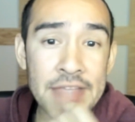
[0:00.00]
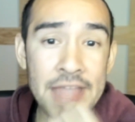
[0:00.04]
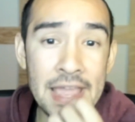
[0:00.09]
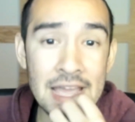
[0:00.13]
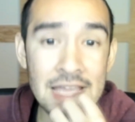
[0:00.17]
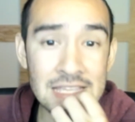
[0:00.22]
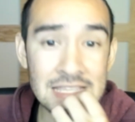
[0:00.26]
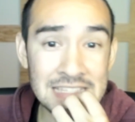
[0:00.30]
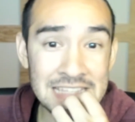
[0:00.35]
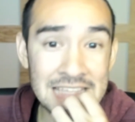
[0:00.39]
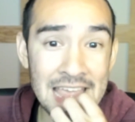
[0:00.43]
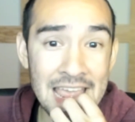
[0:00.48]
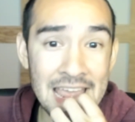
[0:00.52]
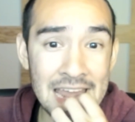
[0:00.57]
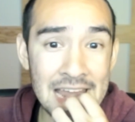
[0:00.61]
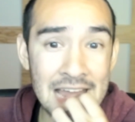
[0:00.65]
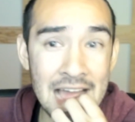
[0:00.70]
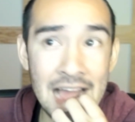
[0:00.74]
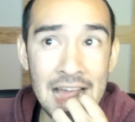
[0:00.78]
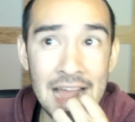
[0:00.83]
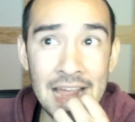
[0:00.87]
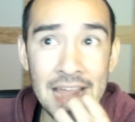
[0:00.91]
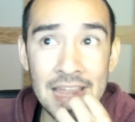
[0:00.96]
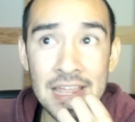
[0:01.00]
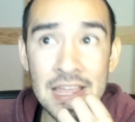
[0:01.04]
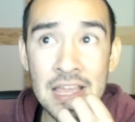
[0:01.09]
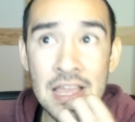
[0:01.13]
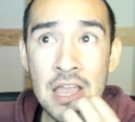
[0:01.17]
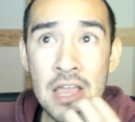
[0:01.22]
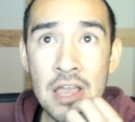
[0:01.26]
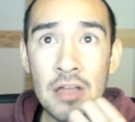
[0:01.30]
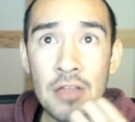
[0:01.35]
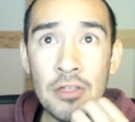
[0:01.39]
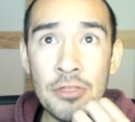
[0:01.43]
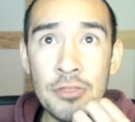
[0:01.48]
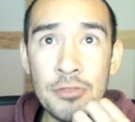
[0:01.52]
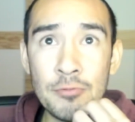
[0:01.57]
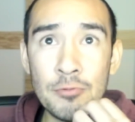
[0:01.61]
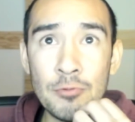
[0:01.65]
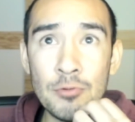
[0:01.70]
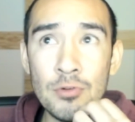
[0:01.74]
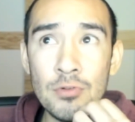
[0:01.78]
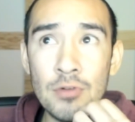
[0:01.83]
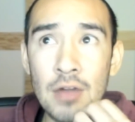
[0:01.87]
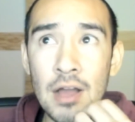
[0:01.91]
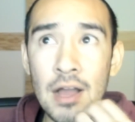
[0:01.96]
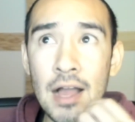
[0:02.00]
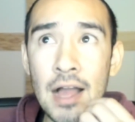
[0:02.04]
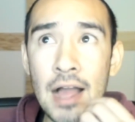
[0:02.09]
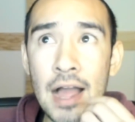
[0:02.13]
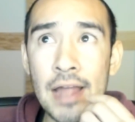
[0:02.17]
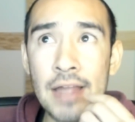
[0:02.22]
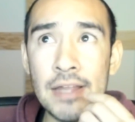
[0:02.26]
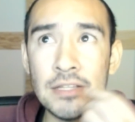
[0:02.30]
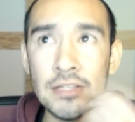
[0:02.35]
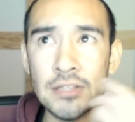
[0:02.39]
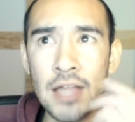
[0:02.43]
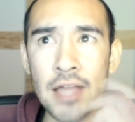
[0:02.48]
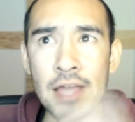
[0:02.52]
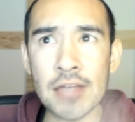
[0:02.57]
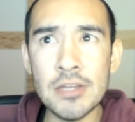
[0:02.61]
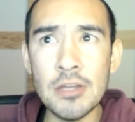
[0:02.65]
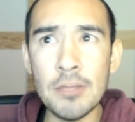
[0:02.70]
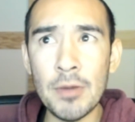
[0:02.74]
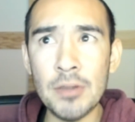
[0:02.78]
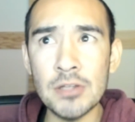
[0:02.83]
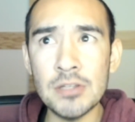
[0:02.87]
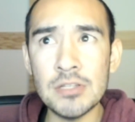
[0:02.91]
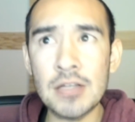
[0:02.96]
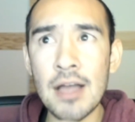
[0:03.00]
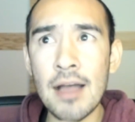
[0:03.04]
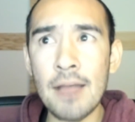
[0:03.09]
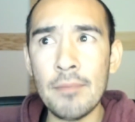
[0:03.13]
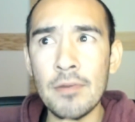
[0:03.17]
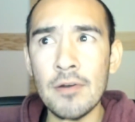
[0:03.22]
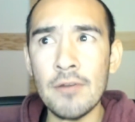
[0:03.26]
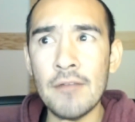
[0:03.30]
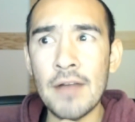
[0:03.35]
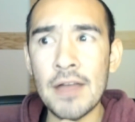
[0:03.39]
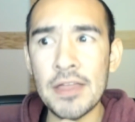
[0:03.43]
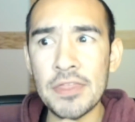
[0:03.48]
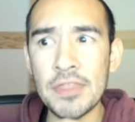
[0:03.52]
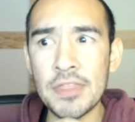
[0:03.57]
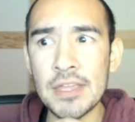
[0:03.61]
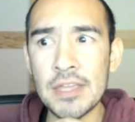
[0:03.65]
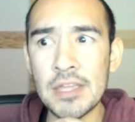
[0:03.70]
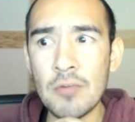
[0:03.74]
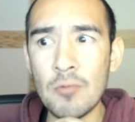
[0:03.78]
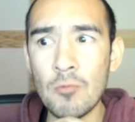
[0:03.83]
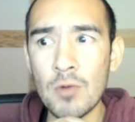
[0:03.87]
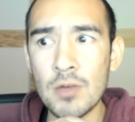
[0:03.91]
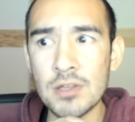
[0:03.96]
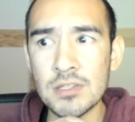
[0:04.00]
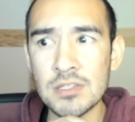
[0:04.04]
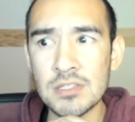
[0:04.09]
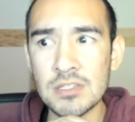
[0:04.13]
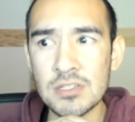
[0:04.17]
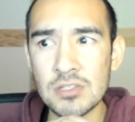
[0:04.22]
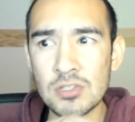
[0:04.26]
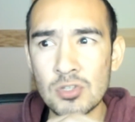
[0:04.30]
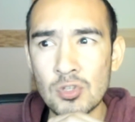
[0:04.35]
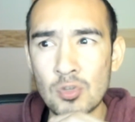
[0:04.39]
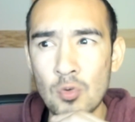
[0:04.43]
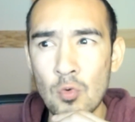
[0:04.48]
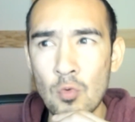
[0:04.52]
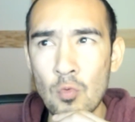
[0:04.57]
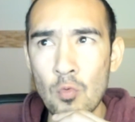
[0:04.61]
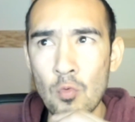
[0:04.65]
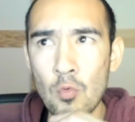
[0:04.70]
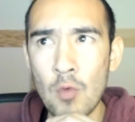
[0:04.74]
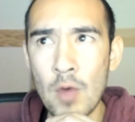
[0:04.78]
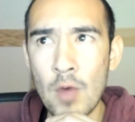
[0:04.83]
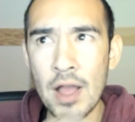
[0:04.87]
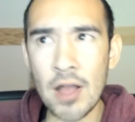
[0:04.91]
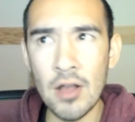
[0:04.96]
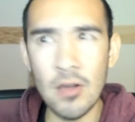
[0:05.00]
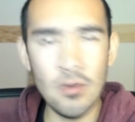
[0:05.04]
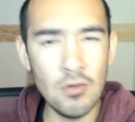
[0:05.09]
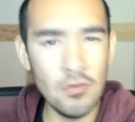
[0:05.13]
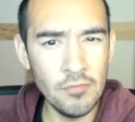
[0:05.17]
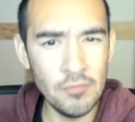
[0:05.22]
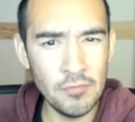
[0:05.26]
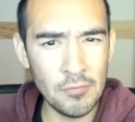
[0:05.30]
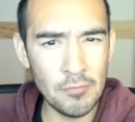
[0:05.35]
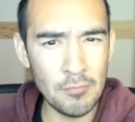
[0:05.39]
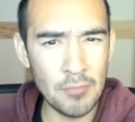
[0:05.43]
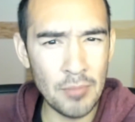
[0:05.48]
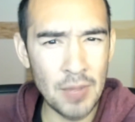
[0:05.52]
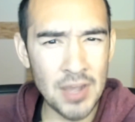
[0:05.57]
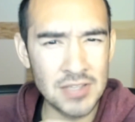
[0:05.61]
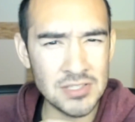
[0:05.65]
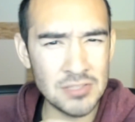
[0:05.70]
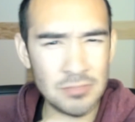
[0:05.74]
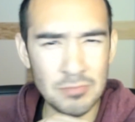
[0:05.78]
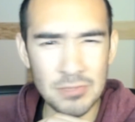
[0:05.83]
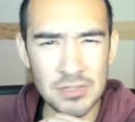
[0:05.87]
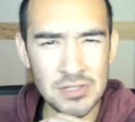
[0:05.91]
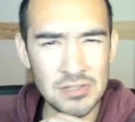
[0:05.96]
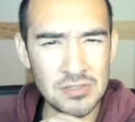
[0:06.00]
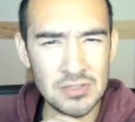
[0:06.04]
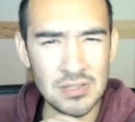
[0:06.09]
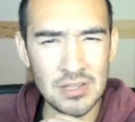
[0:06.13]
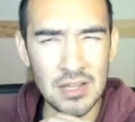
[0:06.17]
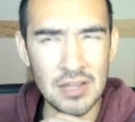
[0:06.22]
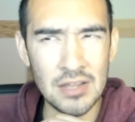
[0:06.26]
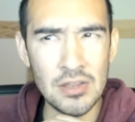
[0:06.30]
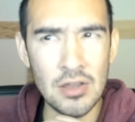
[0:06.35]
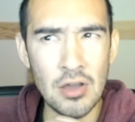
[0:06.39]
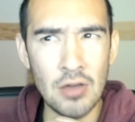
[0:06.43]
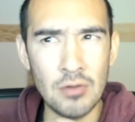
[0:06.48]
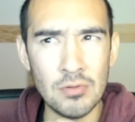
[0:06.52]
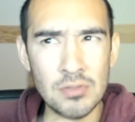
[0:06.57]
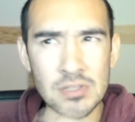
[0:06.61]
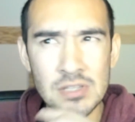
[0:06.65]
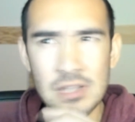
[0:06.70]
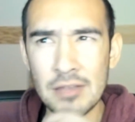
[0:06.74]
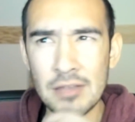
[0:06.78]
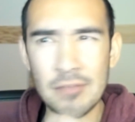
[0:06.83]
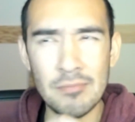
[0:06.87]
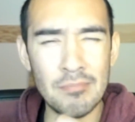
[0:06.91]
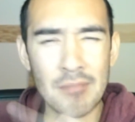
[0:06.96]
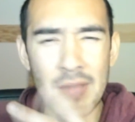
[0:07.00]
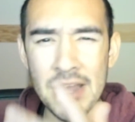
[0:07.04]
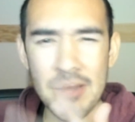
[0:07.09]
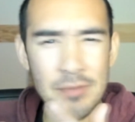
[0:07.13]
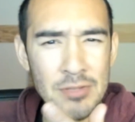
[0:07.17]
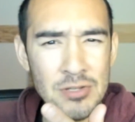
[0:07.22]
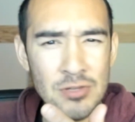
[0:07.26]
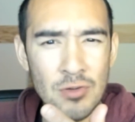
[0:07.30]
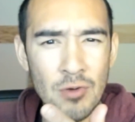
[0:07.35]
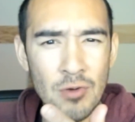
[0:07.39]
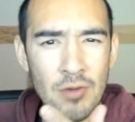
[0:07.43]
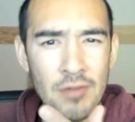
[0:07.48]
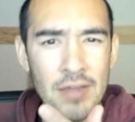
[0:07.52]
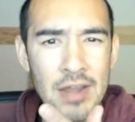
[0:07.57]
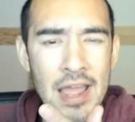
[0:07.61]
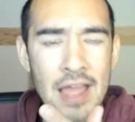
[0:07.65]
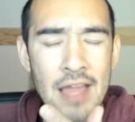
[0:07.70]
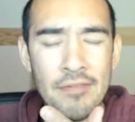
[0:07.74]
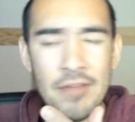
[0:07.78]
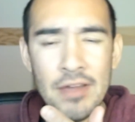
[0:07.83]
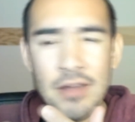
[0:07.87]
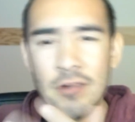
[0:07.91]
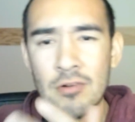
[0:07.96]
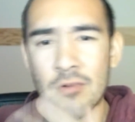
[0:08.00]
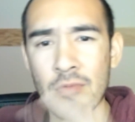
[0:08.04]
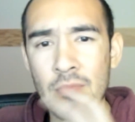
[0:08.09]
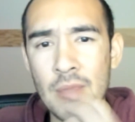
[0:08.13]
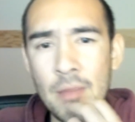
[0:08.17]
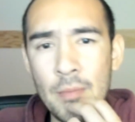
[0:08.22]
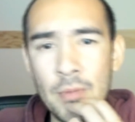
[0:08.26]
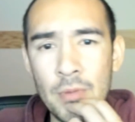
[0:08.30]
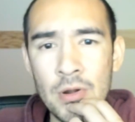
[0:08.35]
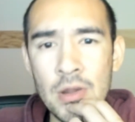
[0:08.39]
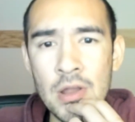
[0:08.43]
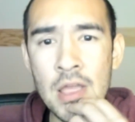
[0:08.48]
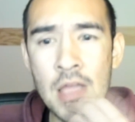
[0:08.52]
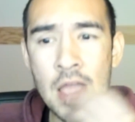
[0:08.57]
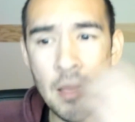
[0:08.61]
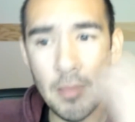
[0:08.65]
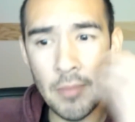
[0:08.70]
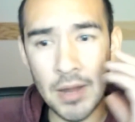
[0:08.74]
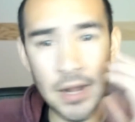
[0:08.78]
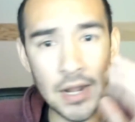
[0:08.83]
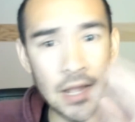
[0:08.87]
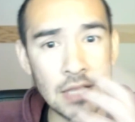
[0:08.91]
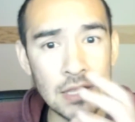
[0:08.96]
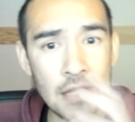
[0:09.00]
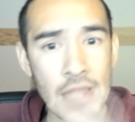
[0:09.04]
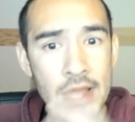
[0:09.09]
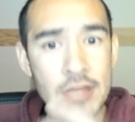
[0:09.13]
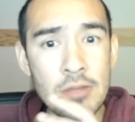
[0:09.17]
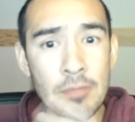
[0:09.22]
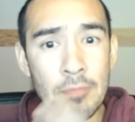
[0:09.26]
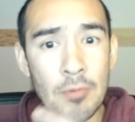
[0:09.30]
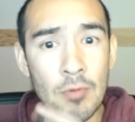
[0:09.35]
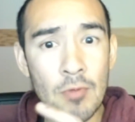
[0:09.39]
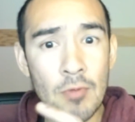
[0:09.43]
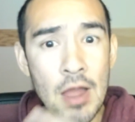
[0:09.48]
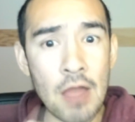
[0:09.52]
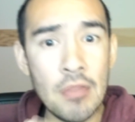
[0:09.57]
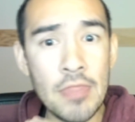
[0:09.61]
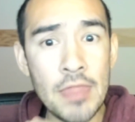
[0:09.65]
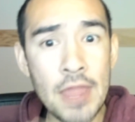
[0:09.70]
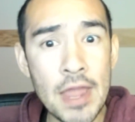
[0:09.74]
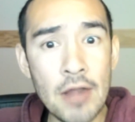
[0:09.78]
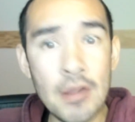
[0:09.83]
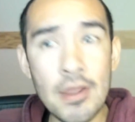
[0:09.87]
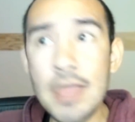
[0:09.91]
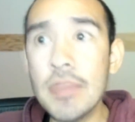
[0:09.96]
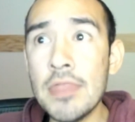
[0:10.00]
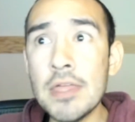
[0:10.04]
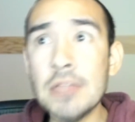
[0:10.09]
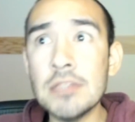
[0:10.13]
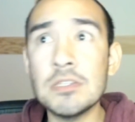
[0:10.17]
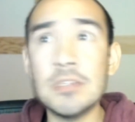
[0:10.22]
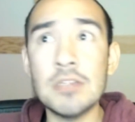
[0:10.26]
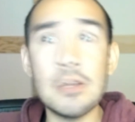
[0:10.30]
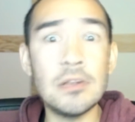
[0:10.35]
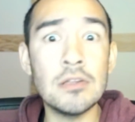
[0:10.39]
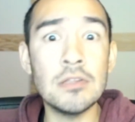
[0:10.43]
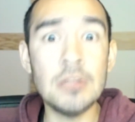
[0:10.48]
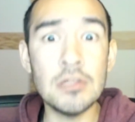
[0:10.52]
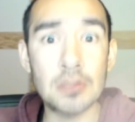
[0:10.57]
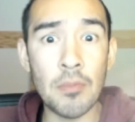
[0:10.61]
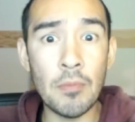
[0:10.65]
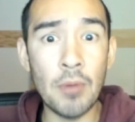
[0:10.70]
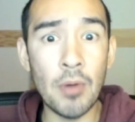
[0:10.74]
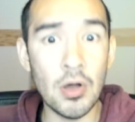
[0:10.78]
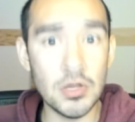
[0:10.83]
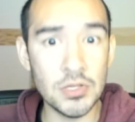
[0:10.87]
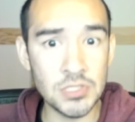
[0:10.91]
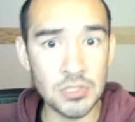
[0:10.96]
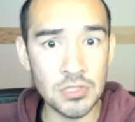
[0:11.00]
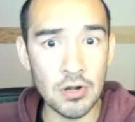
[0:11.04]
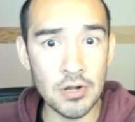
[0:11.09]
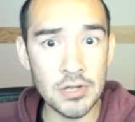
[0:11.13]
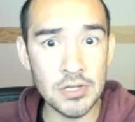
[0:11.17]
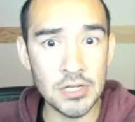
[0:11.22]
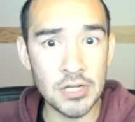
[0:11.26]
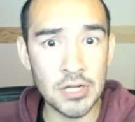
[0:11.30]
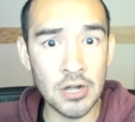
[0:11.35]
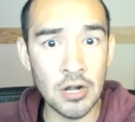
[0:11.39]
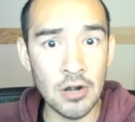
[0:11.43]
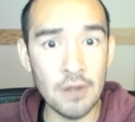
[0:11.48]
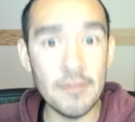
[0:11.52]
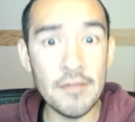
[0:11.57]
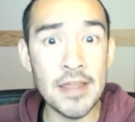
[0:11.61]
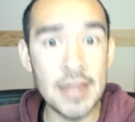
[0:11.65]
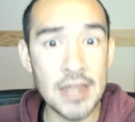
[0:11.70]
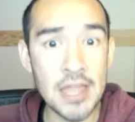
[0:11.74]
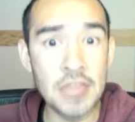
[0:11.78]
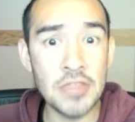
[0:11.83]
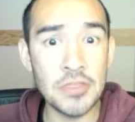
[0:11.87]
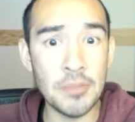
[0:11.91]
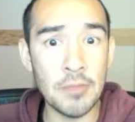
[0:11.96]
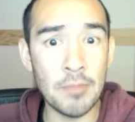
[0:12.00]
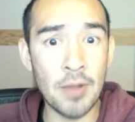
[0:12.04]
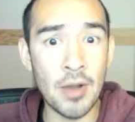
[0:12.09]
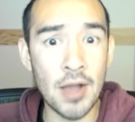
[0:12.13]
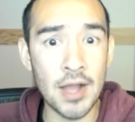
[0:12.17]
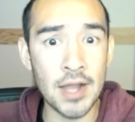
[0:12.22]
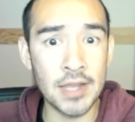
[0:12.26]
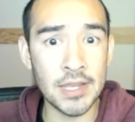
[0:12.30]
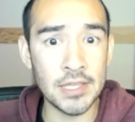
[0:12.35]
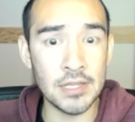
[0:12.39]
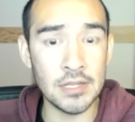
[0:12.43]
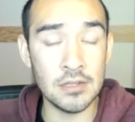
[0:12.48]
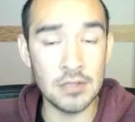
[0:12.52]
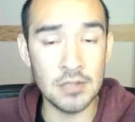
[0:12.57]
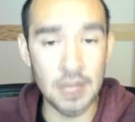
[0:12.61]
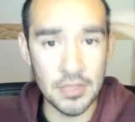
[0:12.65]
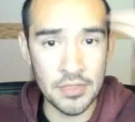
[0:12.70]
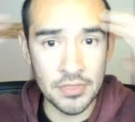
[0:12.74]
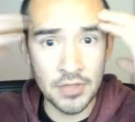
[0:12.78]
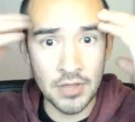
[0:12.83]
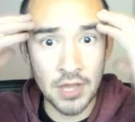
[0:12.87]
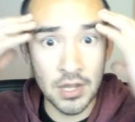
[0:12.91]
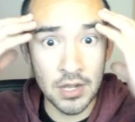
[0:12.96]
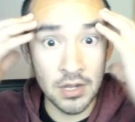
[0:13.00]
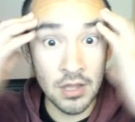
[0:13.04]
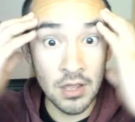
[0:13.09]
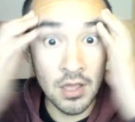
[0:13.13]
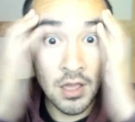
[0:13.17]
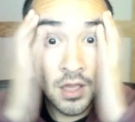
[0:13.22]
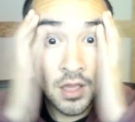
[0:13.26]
guess and I lined up on top of, I think it was 12, possibly, no, it might have been 12 and a half. I don't remember. But I lined up around there and then suddenly the ball started to curve and hit the pocket. And I thought,